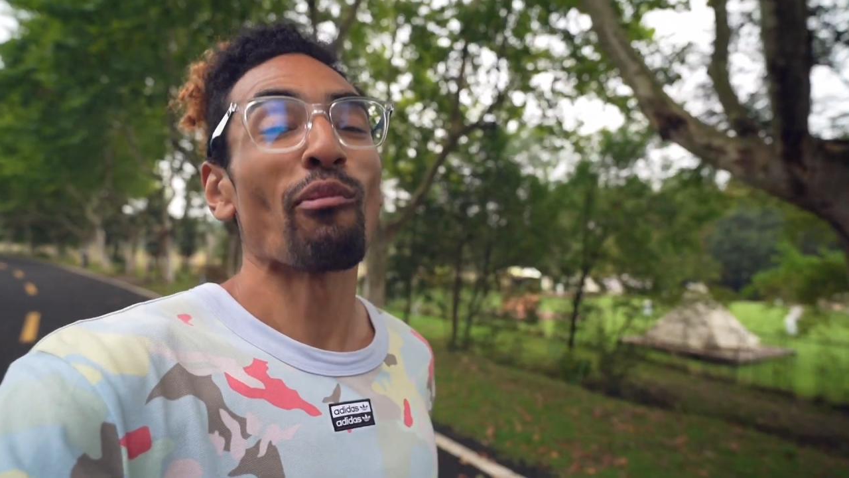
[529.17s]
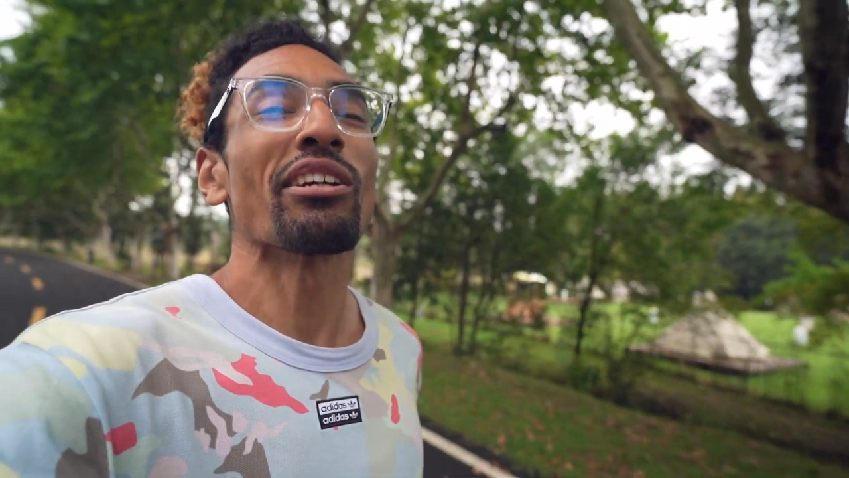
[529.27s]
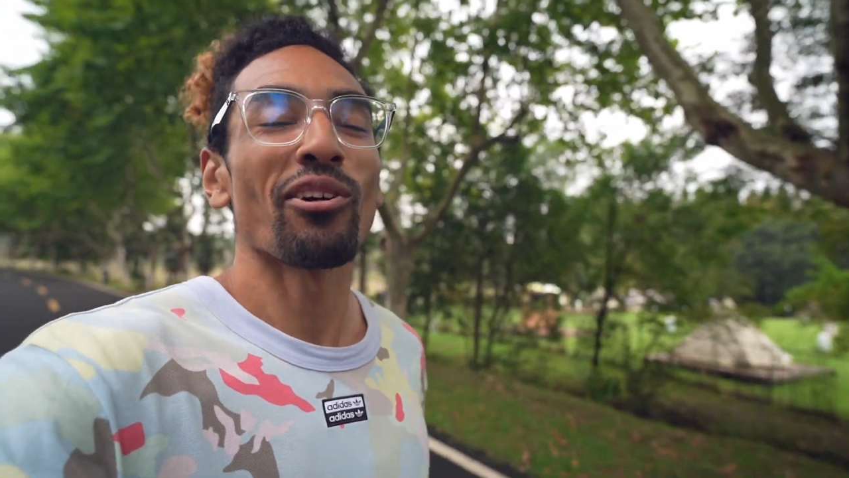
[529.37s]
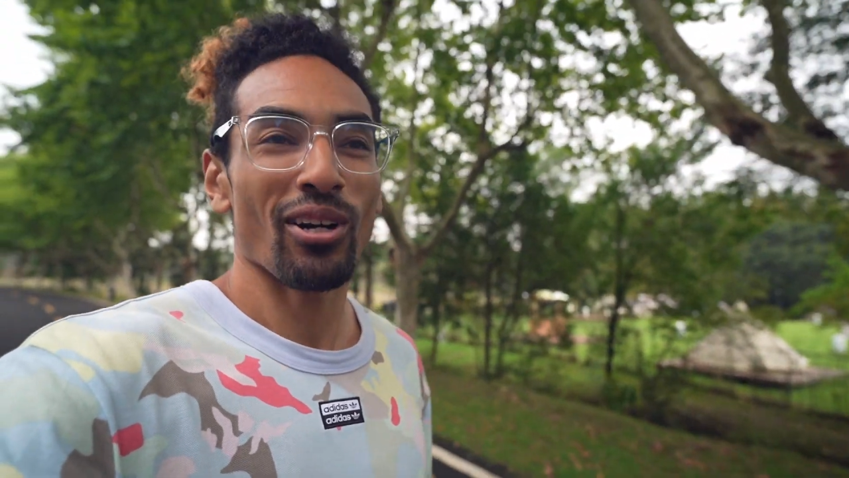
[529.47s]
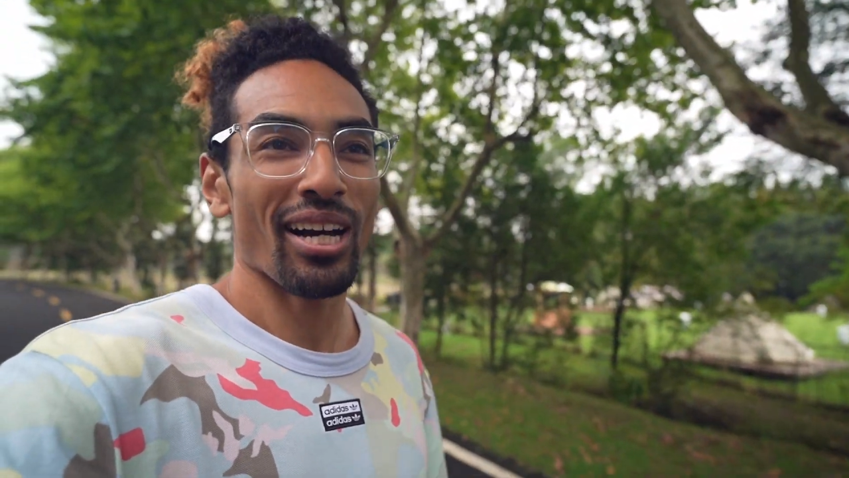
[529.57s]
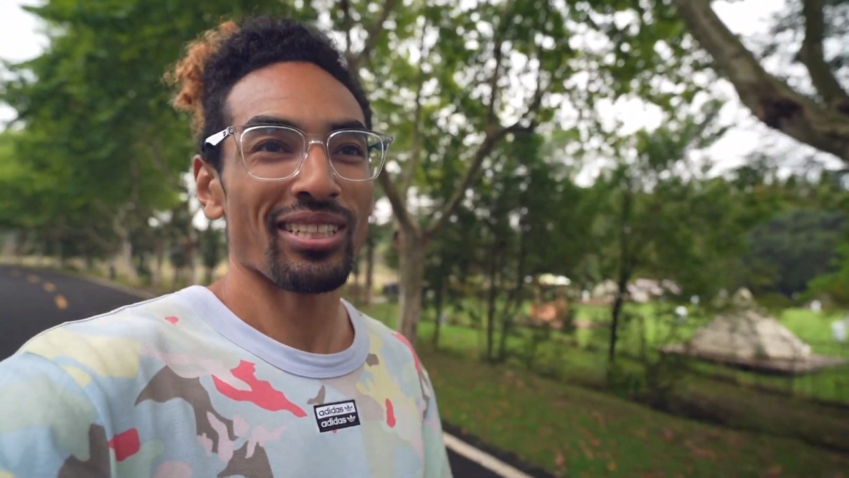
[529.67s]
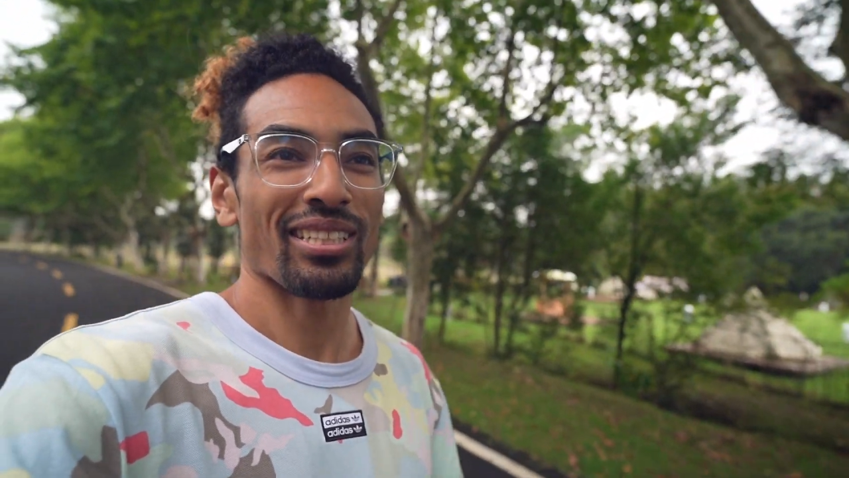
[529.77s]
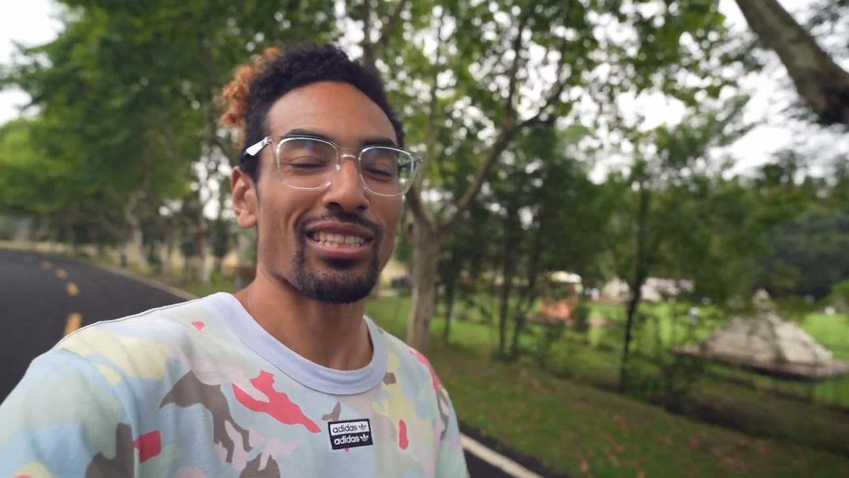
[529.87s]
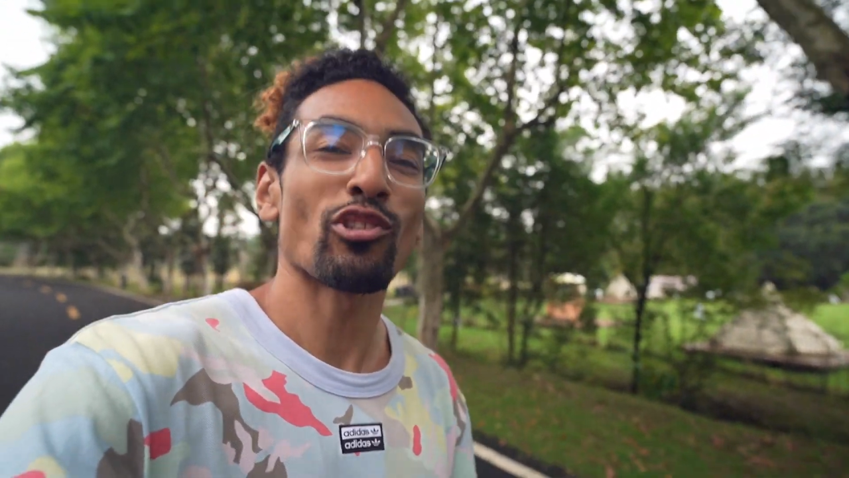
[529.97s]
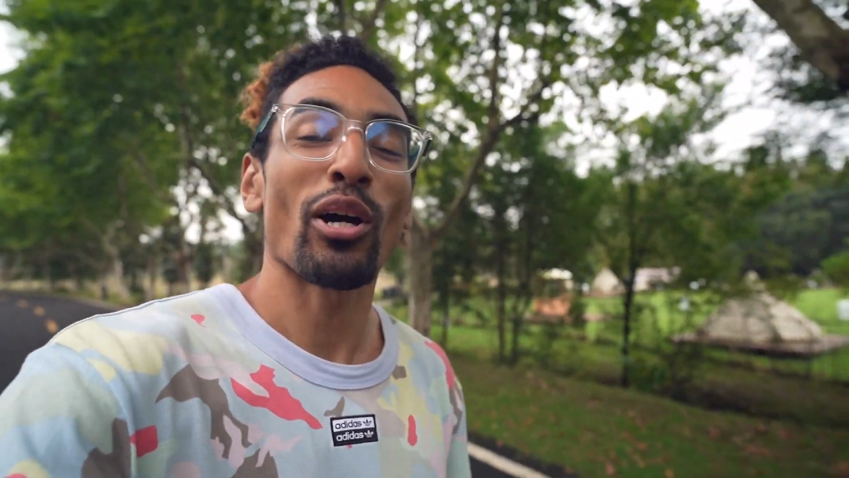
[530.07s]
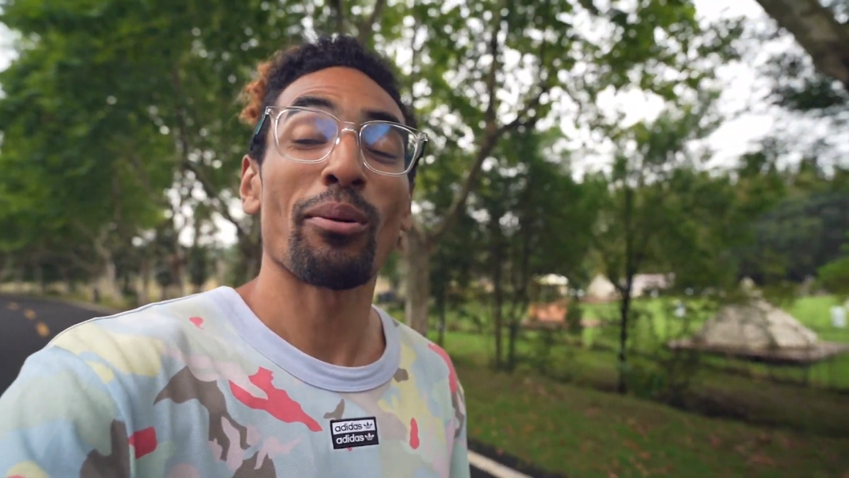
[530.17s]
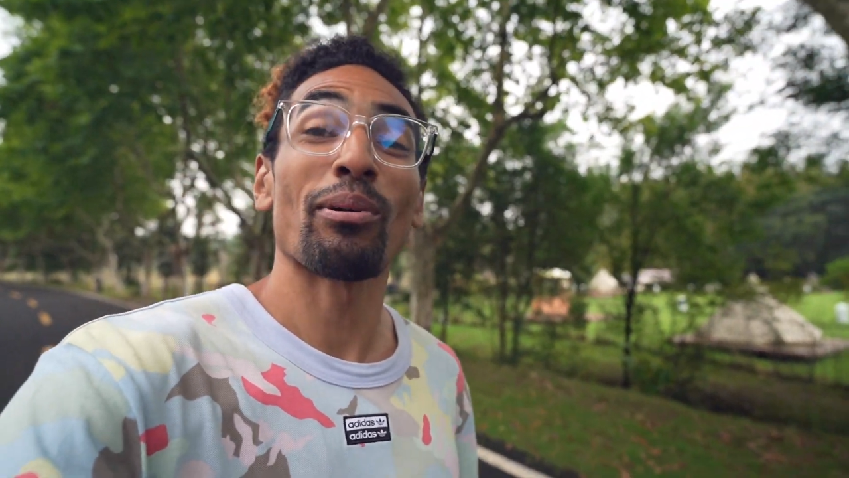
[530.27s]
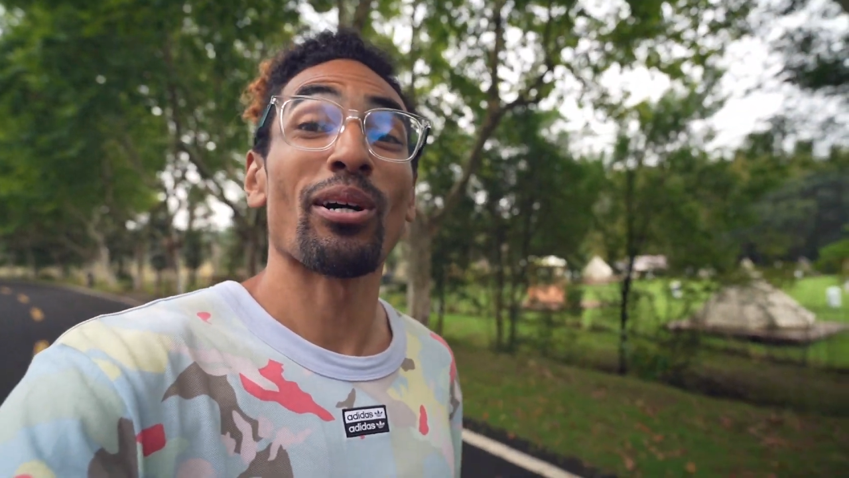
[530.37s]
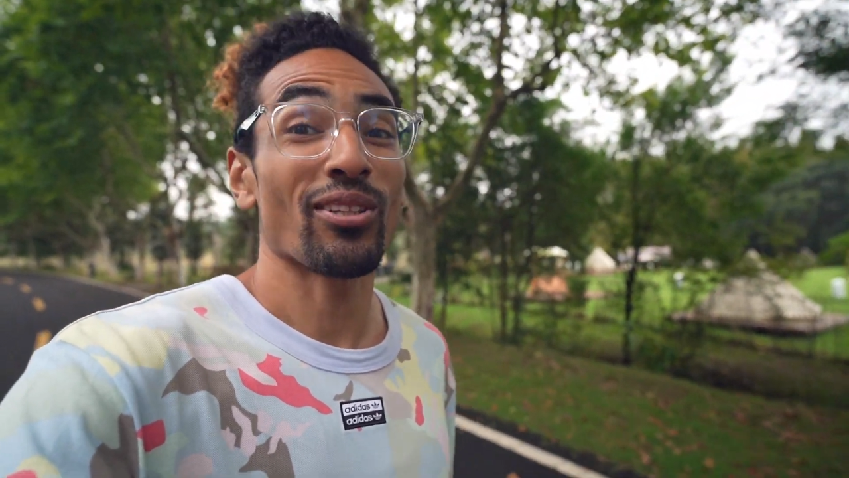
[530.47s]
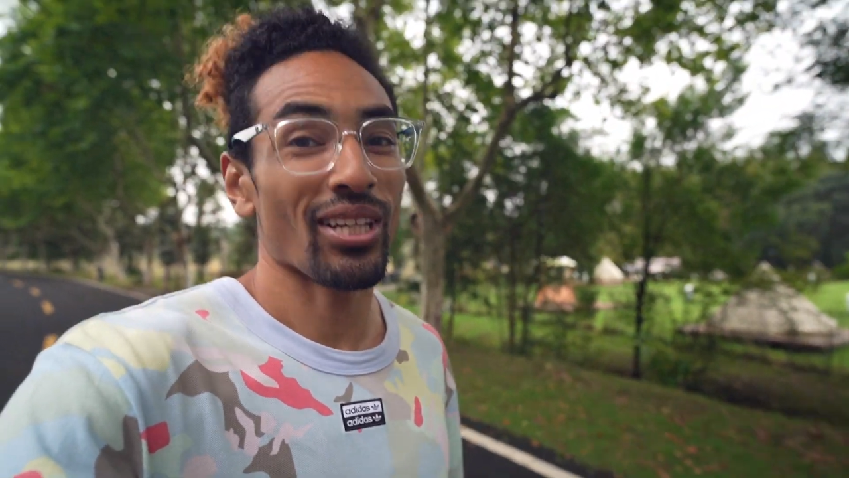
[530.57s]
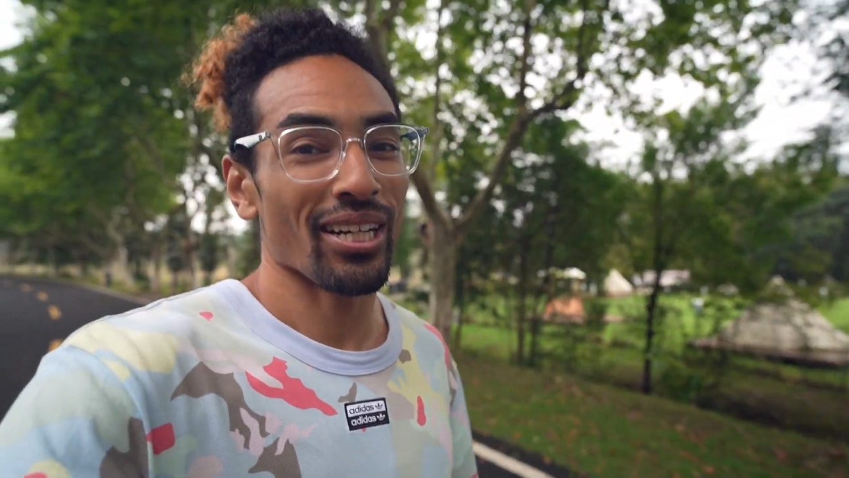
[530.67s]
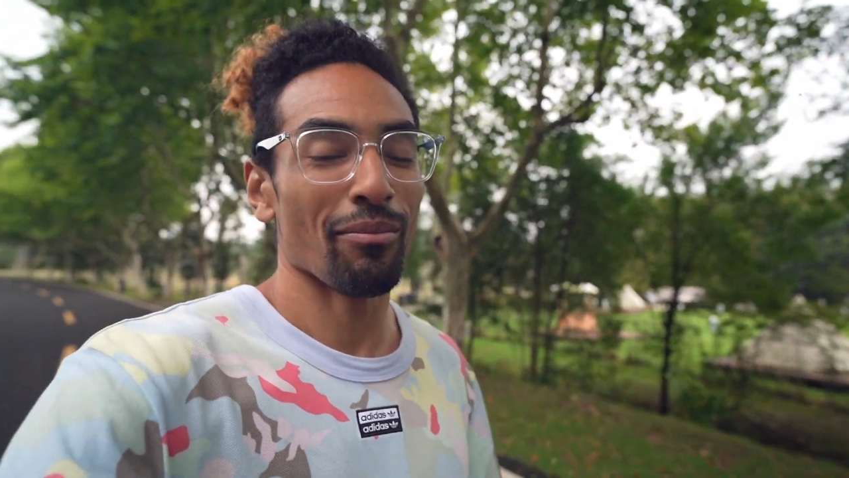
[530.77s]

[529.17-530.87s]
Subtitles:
can go to Iceland and try to play out there.